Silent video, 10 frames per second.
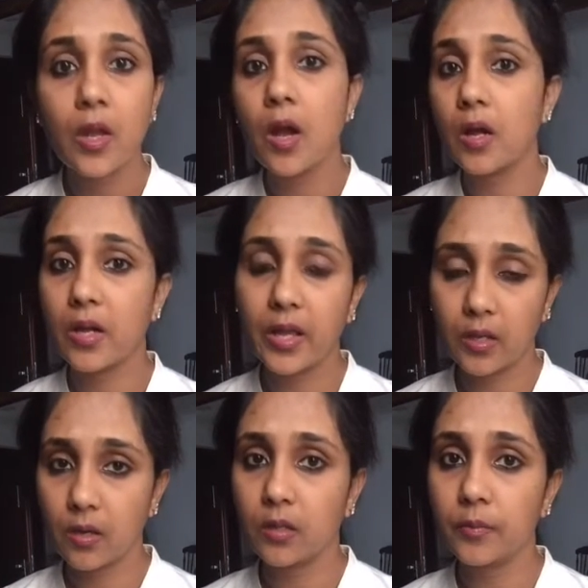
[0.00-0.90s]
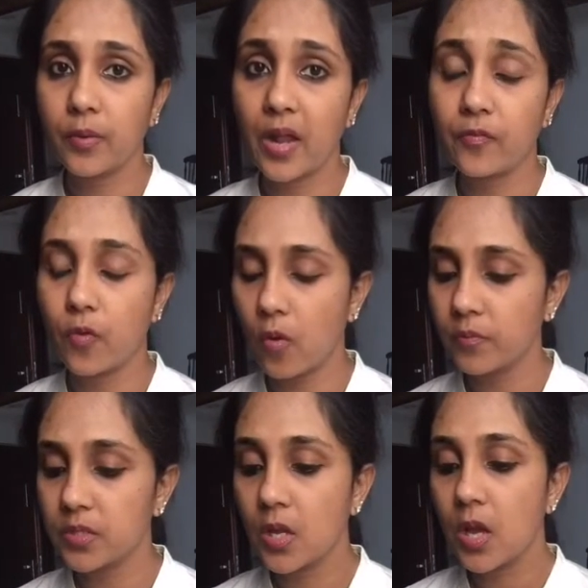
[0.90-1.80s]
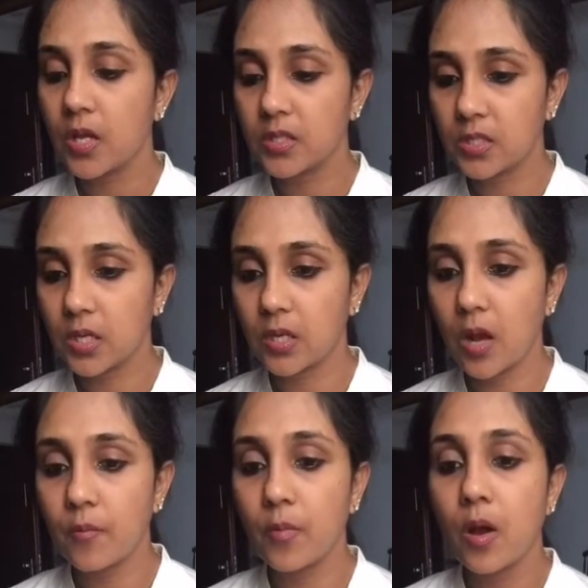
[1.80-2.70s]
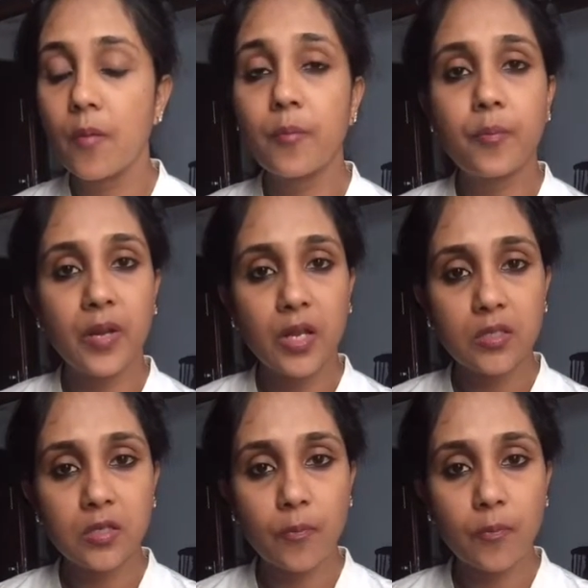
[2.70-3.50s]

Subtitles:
Unlike other platforms, Instagram brings up